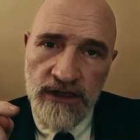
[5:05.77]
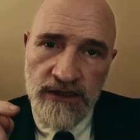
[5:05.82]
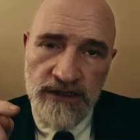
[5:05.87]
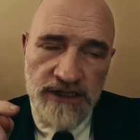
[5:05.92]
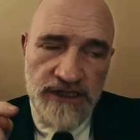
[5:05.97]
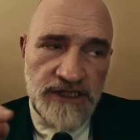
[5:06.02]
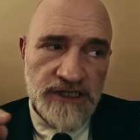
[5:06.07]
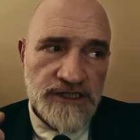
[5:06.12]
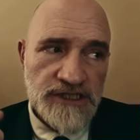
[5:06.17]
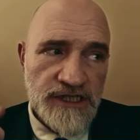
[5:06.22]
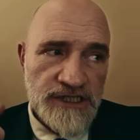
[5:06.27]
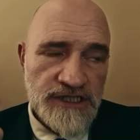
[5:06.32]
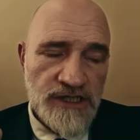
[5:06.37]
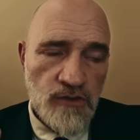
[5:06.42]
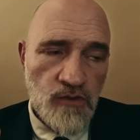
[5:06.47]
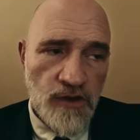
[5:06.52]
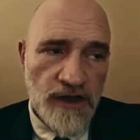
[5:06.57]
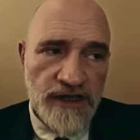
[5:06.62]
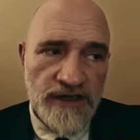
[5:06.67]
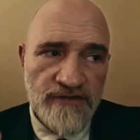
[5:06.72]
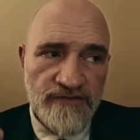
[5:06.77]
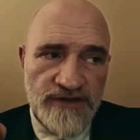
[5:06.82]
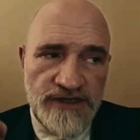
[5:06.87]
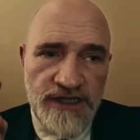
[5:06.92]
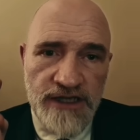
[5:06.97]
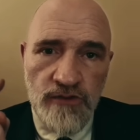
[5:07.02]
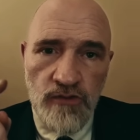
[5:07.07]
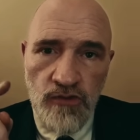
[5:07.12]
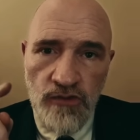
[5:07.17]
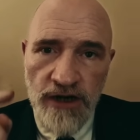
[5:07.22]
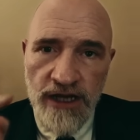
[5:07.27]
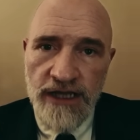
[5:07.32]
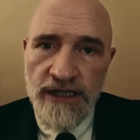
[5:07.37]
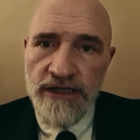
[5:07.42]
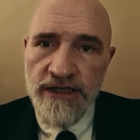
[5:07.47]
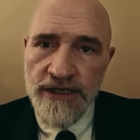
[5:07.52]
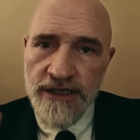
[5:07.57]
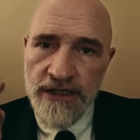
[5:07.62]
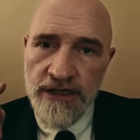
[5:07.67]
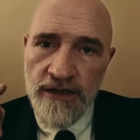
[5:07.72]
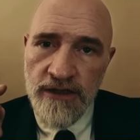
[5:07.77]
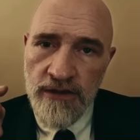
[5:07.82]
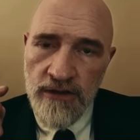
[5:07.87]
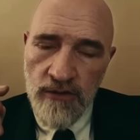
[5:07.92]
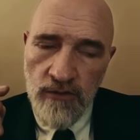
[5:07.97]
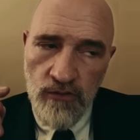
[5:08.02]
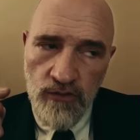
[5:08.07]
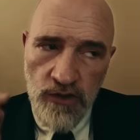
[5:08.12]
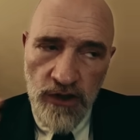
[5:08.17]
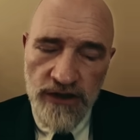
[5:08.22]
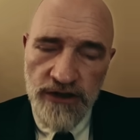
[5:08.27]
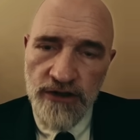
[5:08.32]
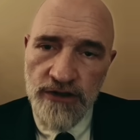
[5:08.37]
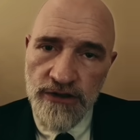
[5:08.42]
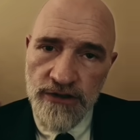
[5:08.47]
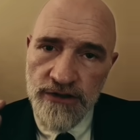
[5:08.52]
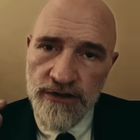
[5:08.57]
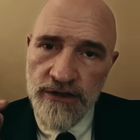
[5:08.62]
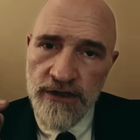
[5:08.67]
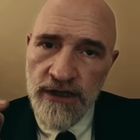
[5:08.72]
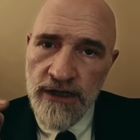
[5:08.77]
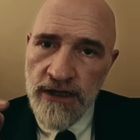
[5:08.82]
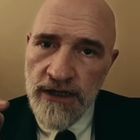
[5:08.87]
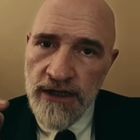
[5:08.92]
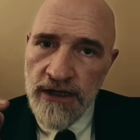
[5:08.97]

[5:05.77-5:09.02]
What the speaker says: This is just a way of derailing brotherhood